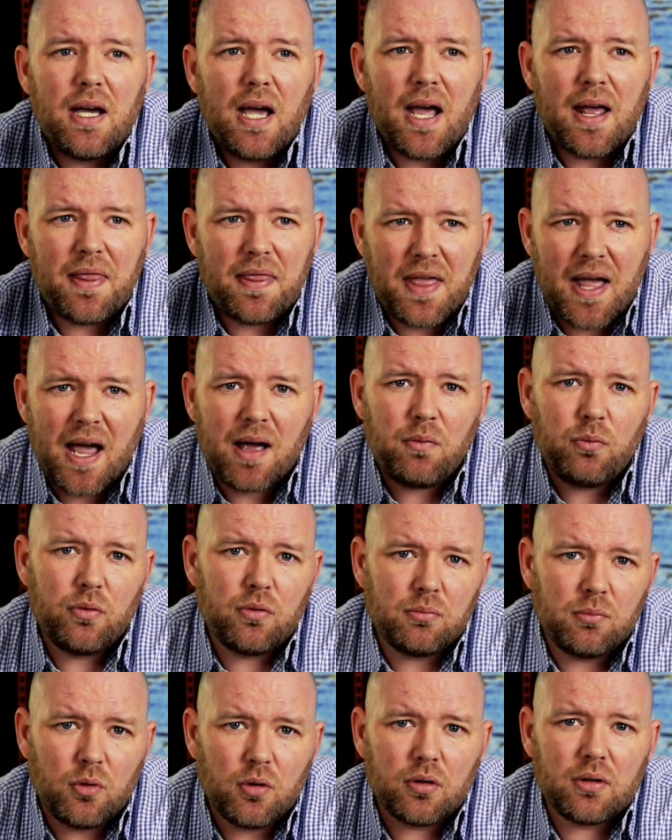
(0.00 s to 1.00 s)
and that will
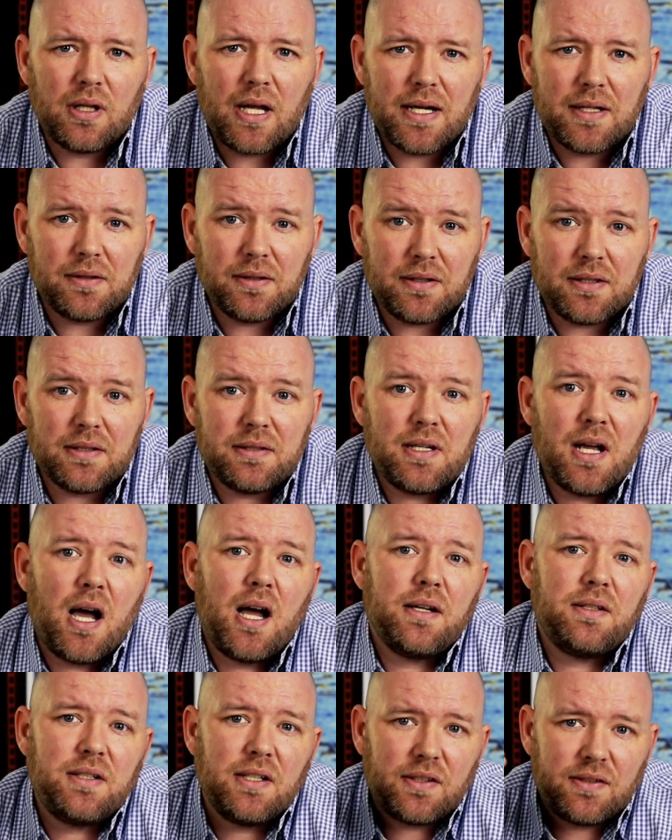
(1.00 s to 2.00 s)
more likely than
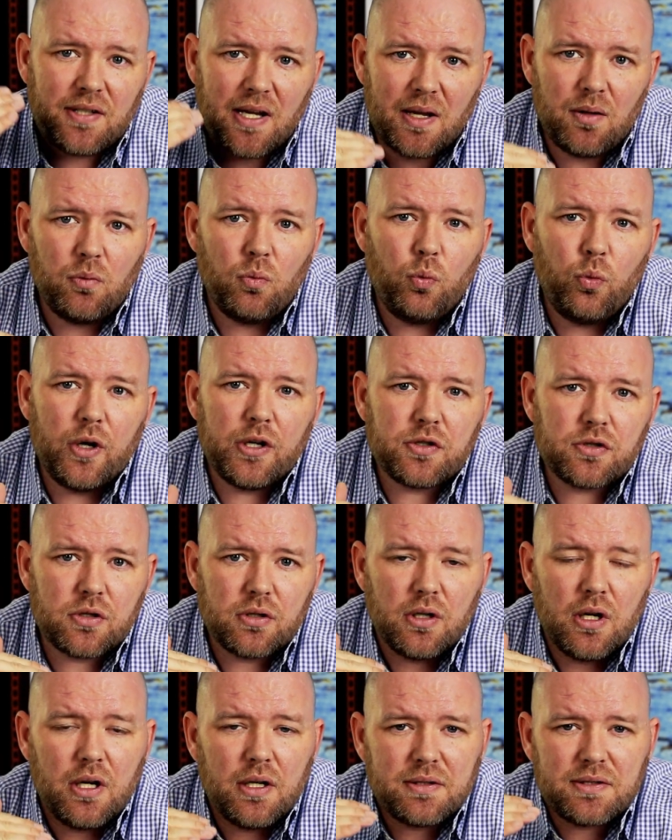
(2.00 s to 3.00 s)
not dictate
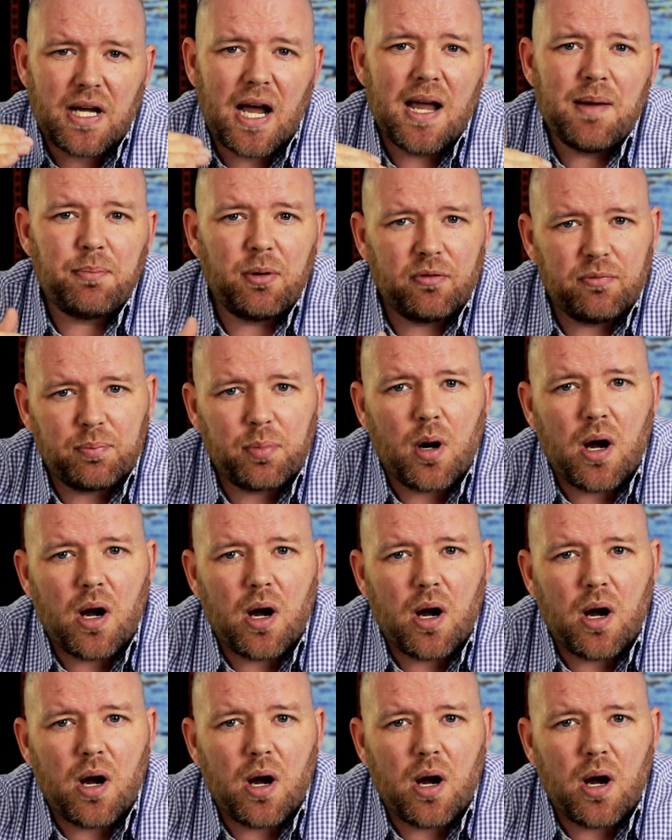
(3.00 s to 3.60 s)
which type of